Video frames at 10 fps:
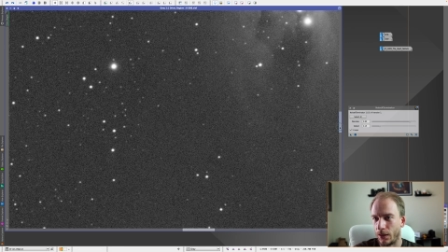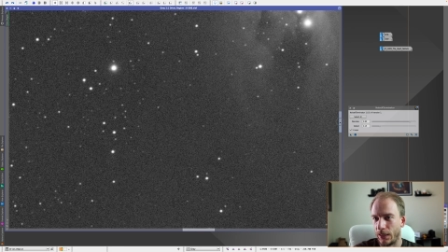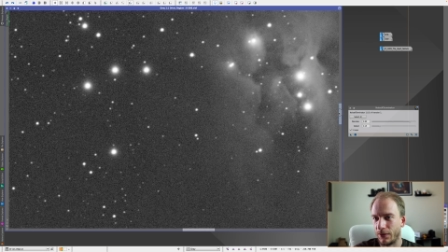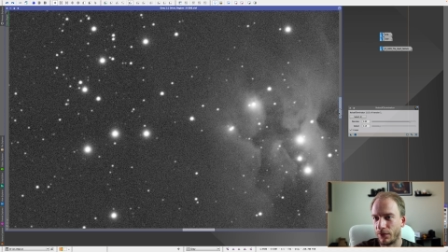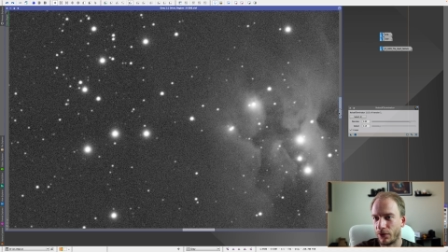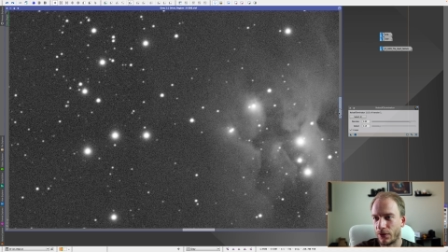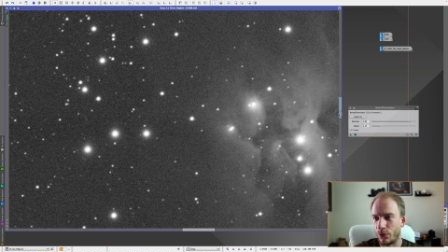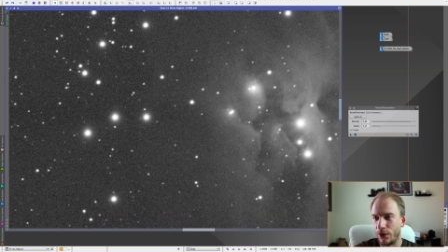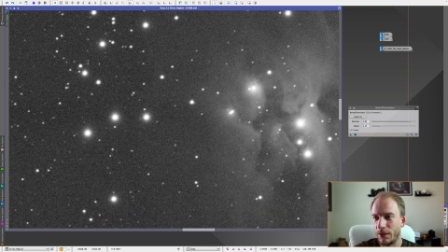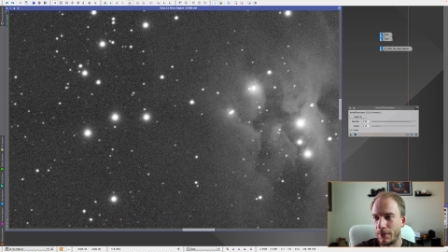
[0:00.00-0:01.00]
Even for the
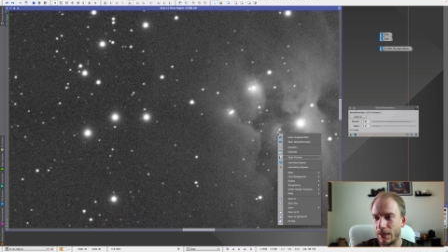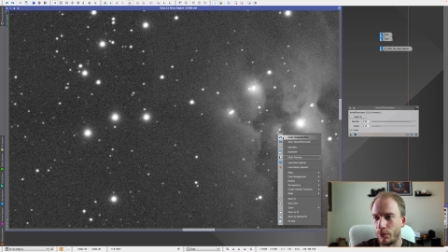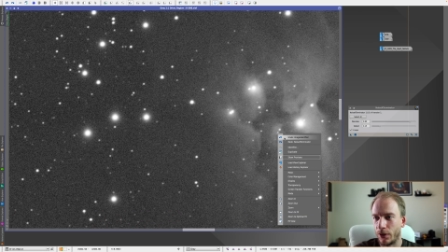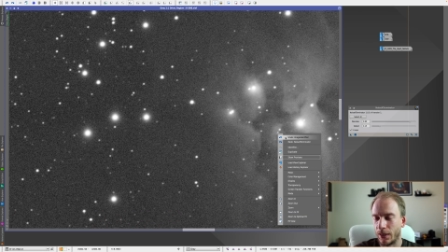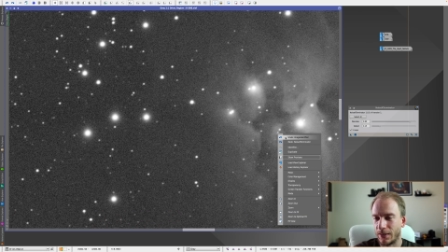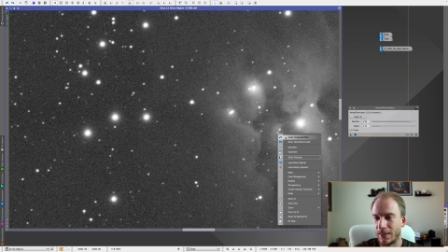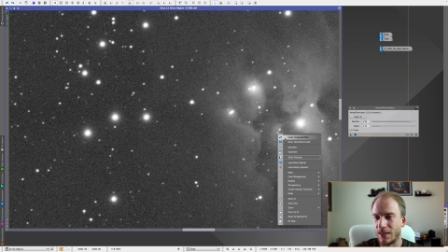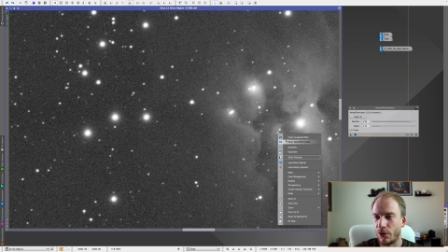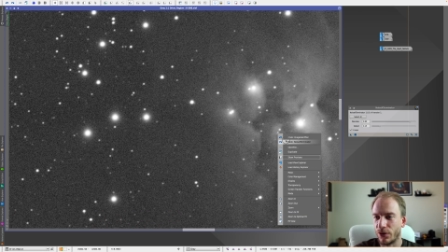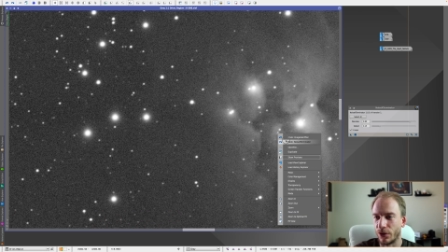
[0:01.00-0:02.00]
Running Man Nebula, there is
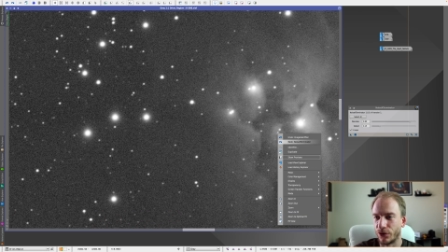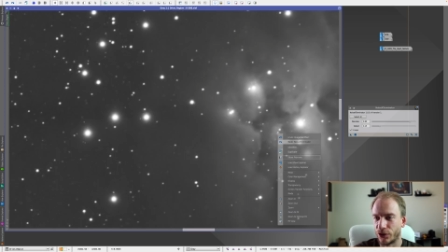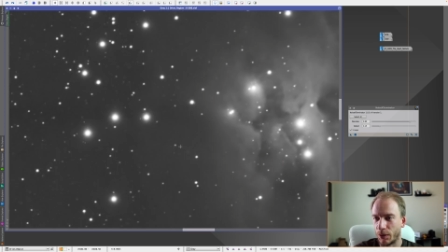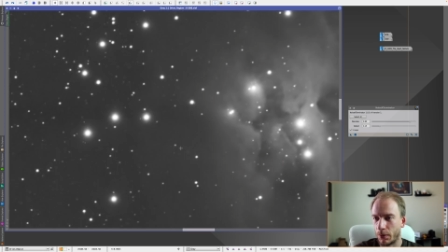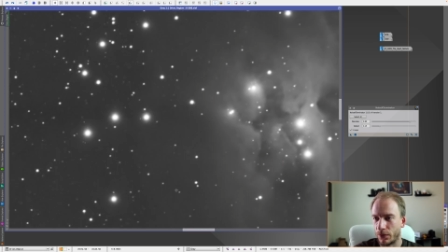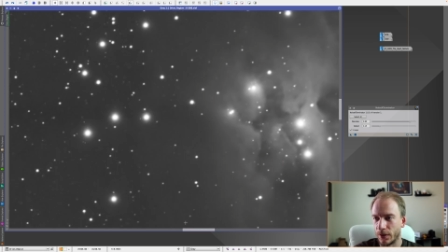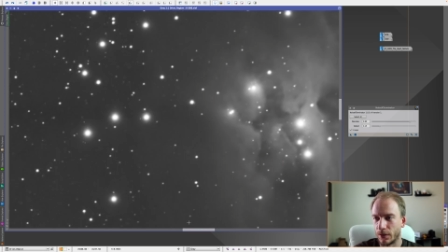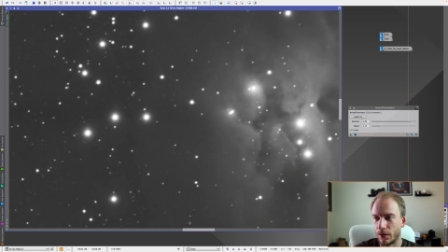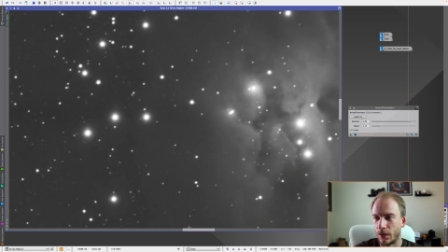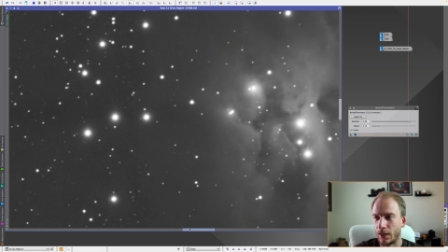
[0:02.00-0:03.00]
noise on top of
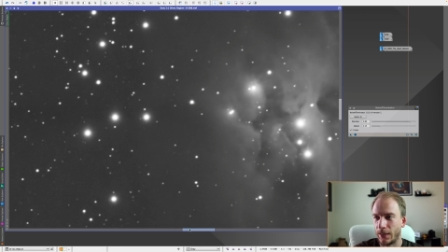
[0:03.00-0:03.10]
it,